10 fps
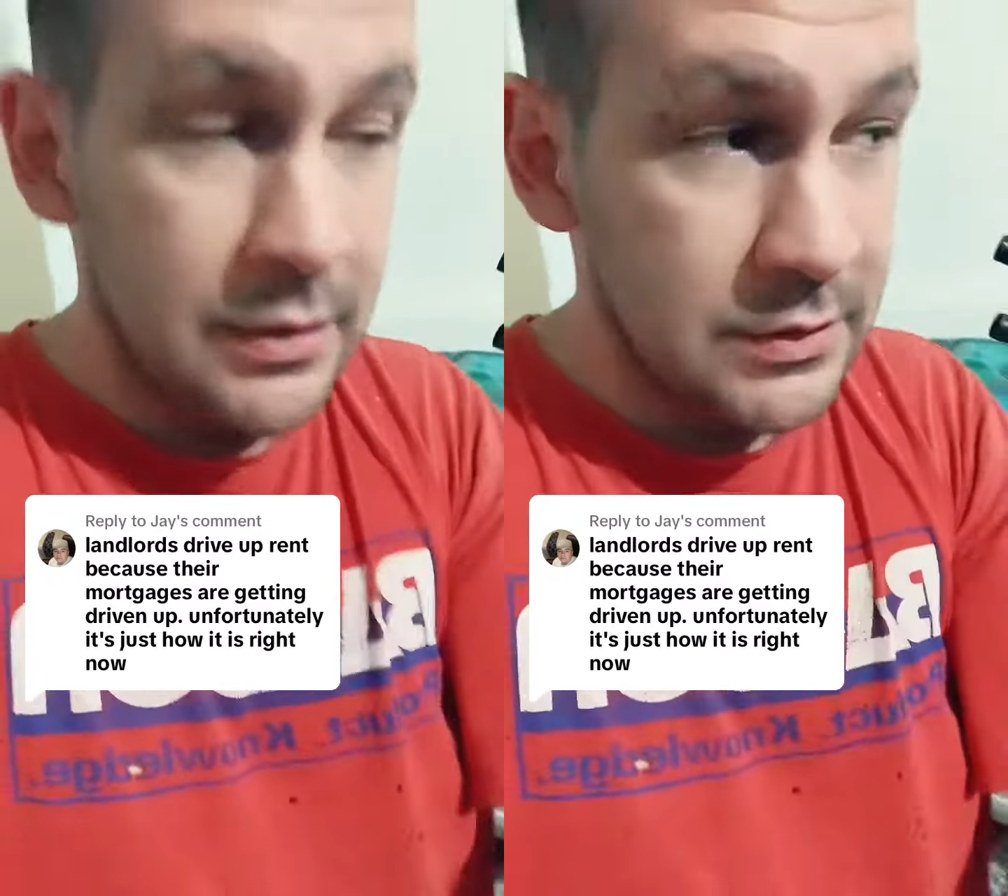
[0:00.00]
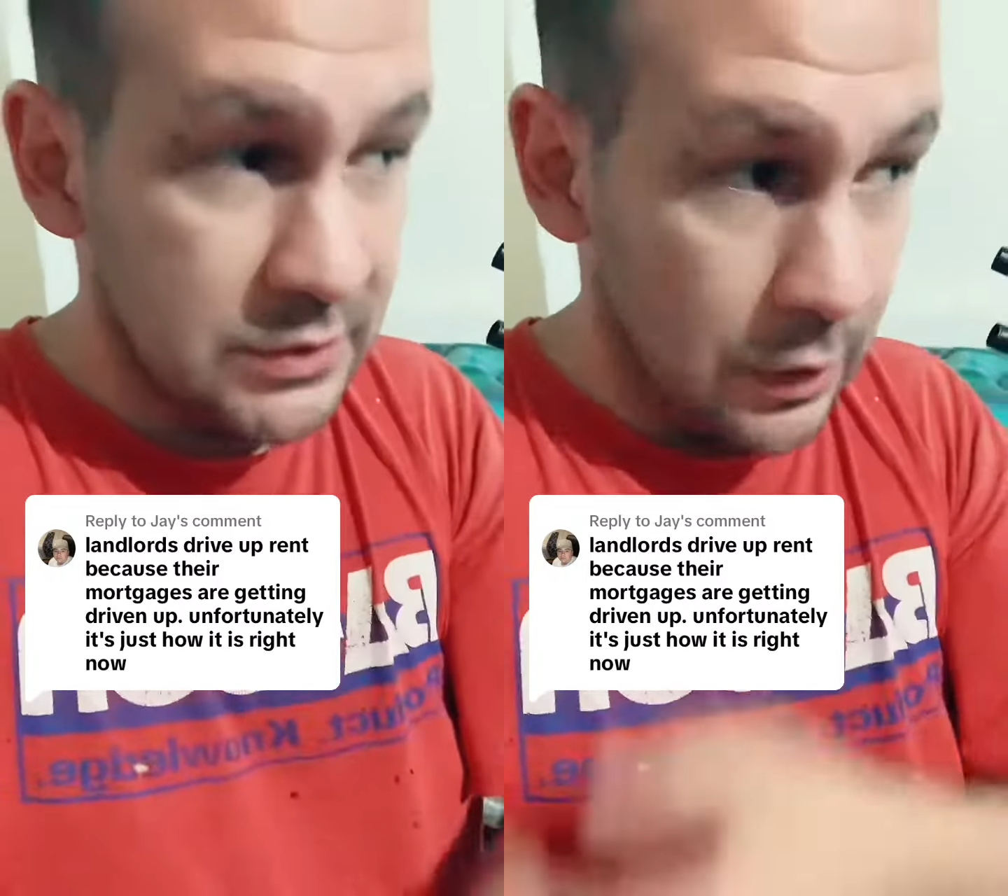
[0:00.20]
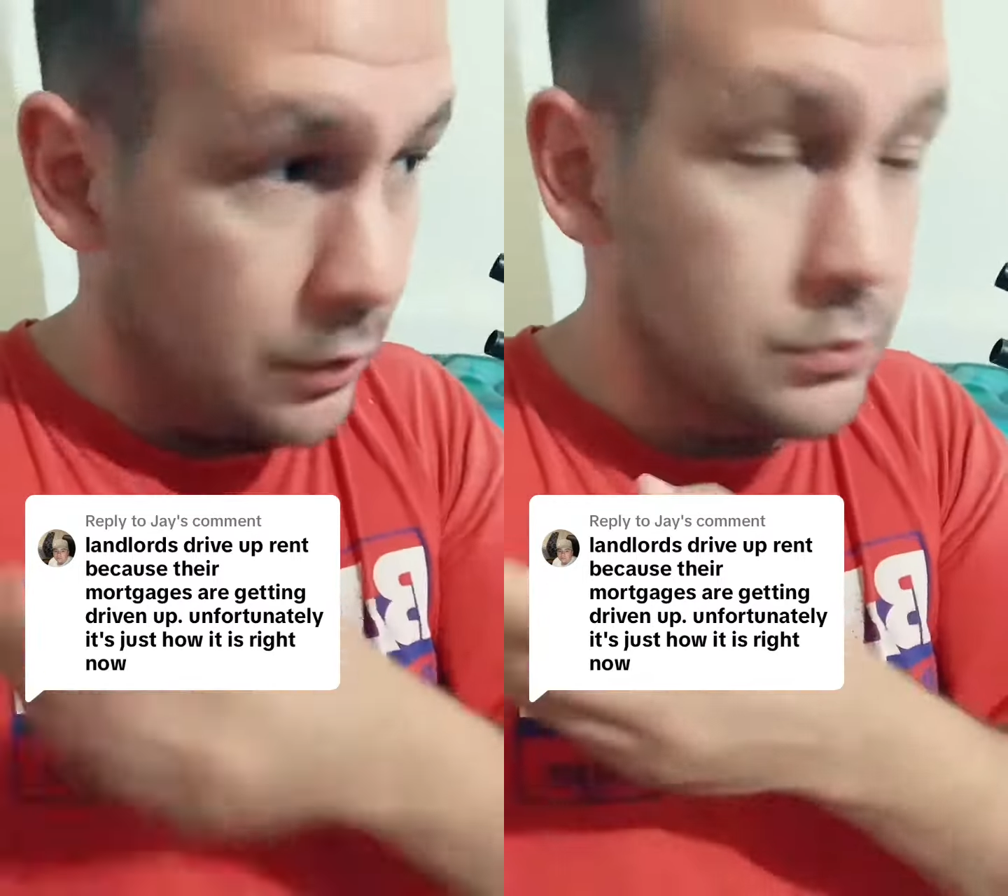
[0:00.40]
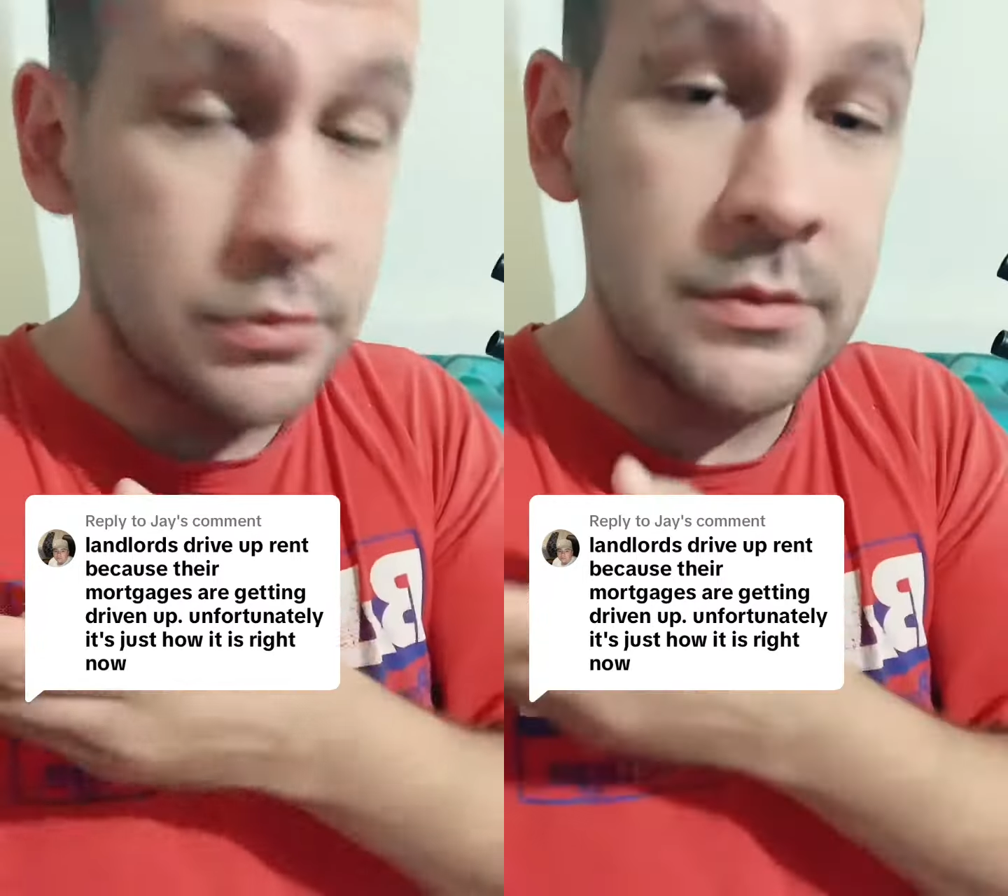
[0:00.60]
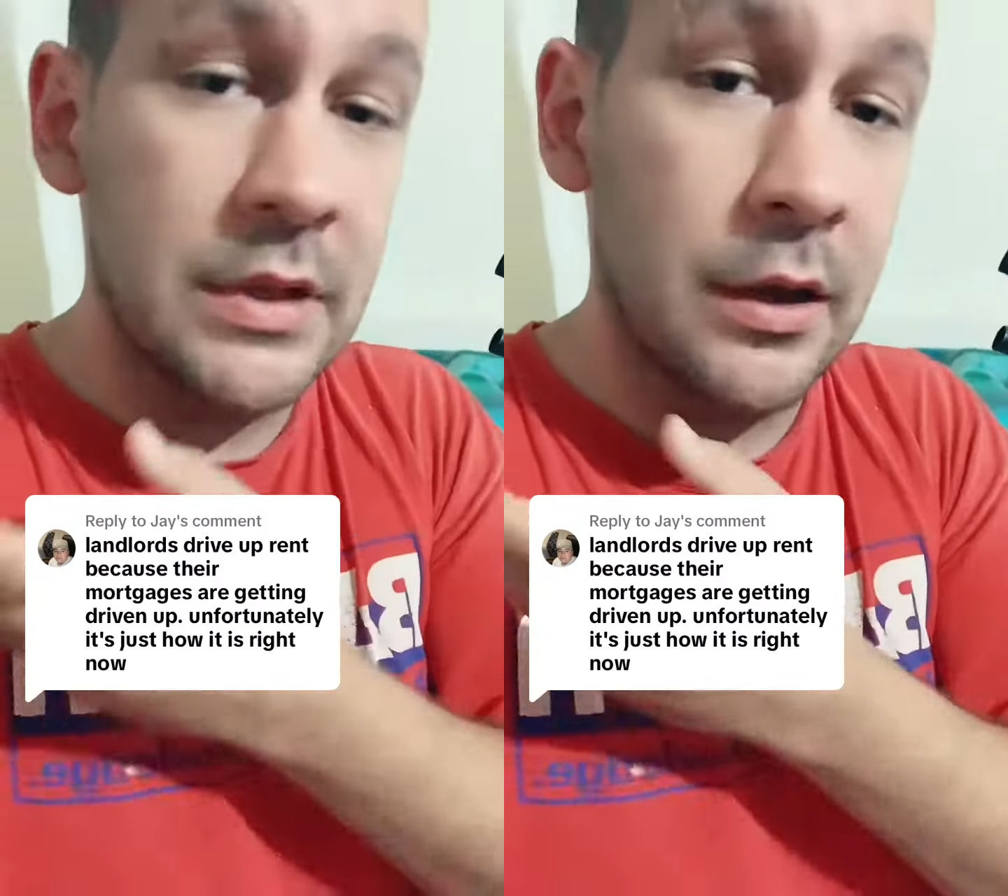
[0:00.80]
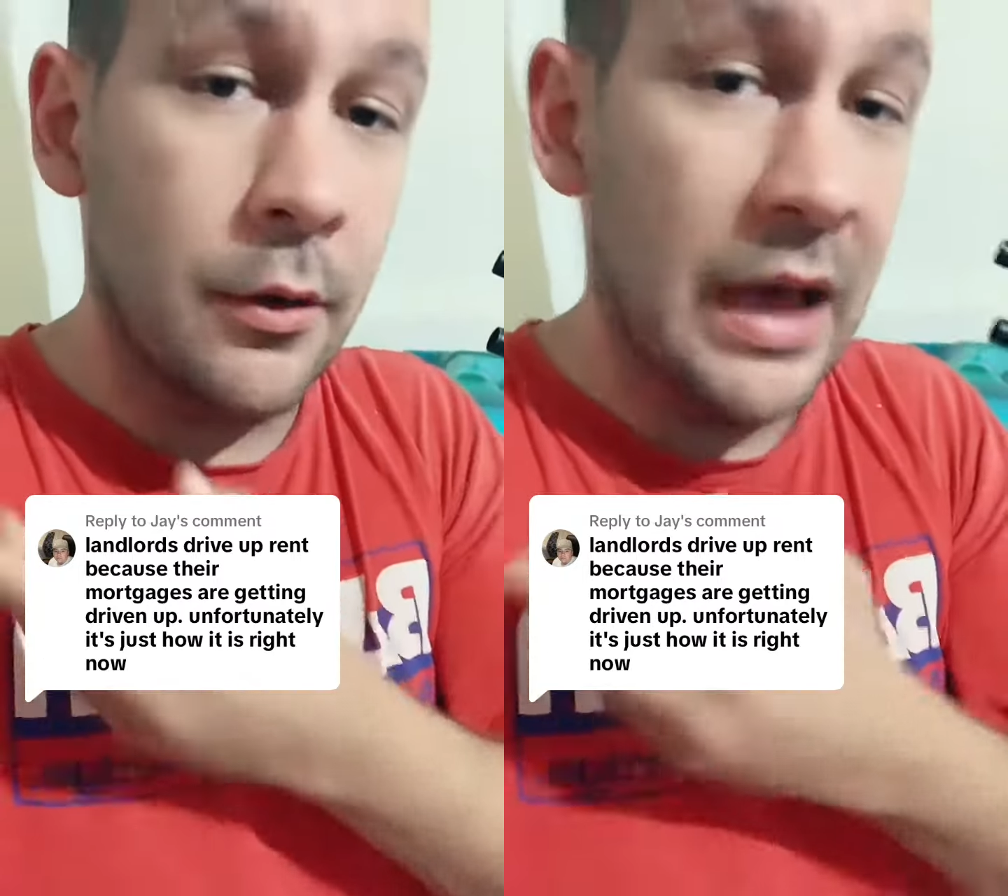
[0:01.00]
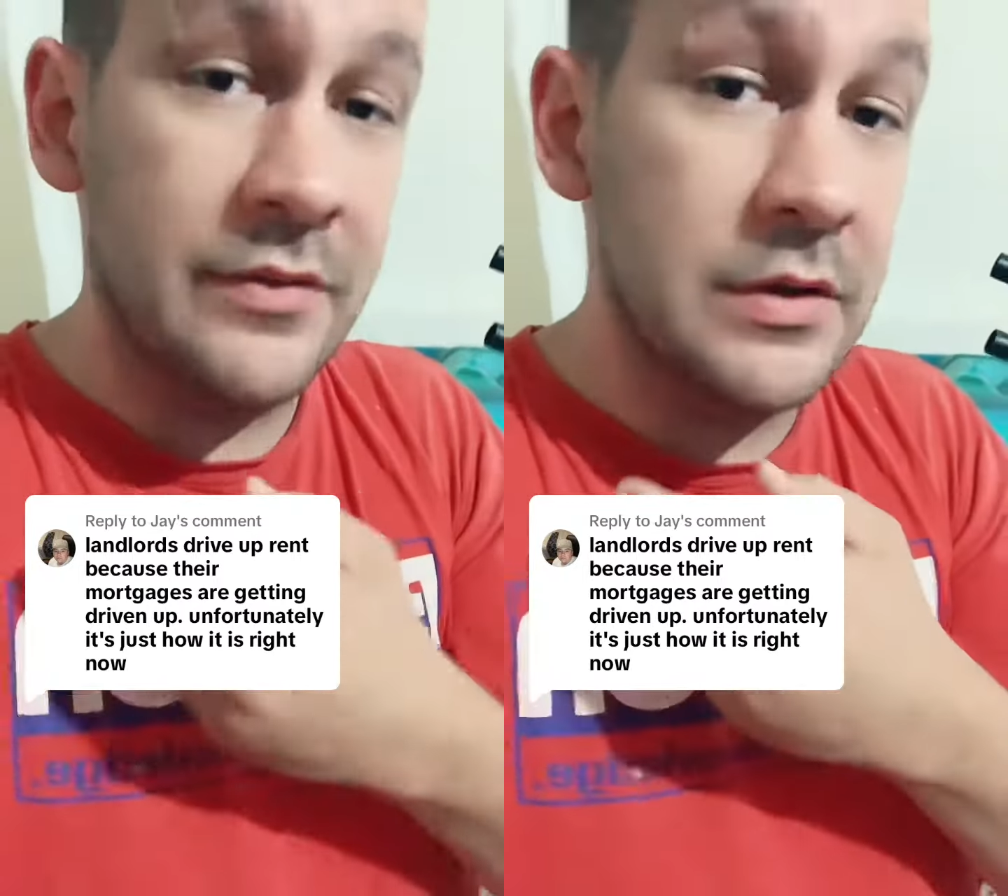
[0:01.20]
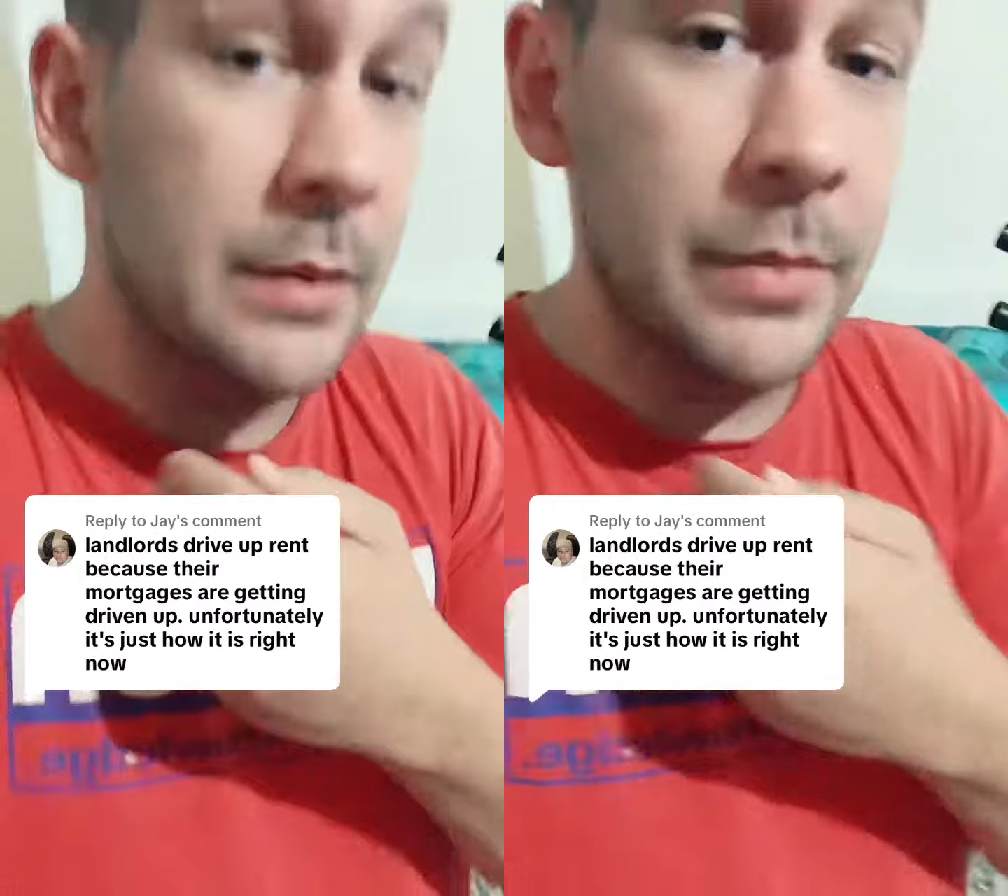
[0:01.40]
So they go
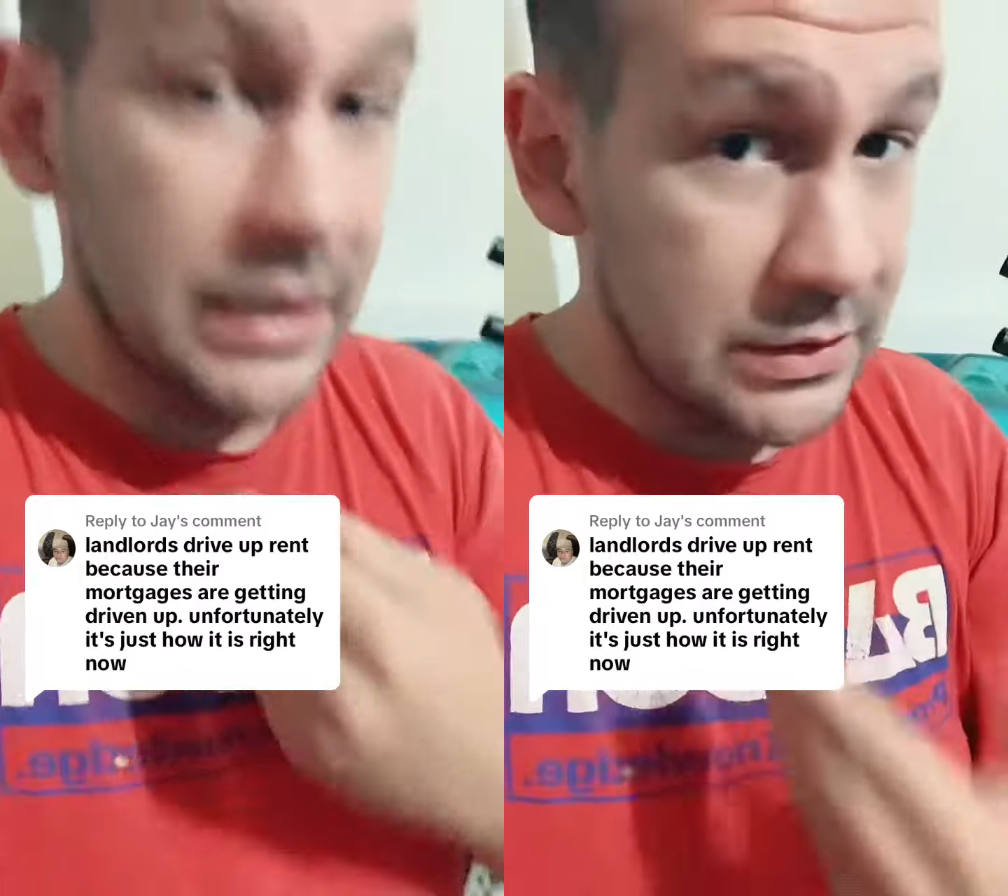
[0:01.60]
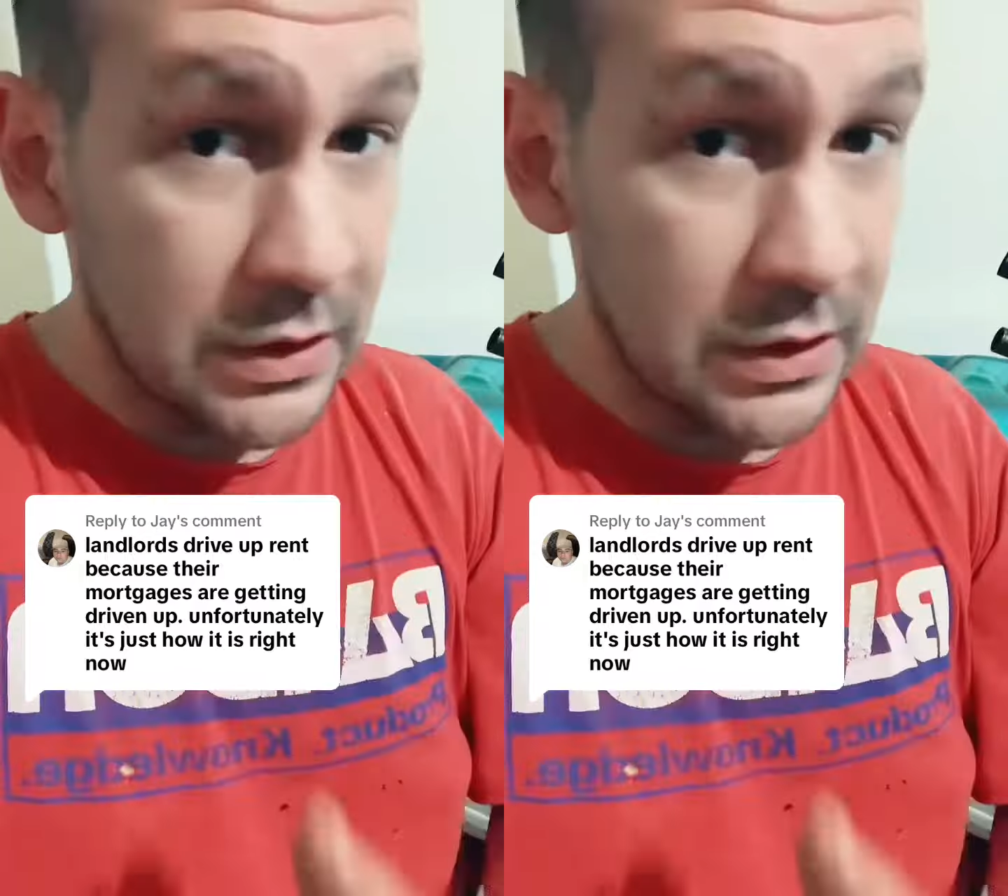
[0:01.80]
after the biggest